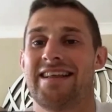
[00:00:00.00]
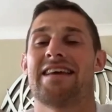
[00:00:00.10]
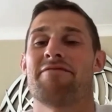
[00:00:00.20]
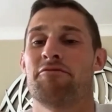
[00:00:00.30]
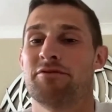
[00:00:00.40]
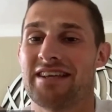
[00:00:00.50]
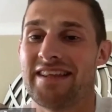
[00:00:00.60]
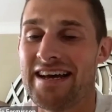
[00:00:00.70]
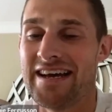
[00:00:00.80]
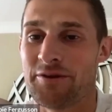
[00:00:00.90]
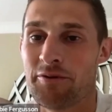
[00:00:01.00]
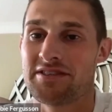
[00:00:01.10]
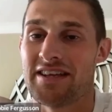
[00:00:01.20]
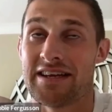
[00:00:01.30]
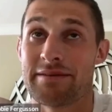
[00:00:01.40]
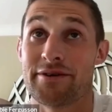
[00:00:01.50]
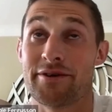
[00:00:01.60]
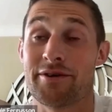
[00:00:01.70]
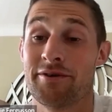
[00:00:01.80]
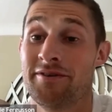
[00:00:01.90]
think everyone's like that. No one's taking a
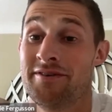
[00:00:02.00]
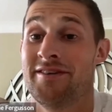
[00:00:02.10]
Bronco.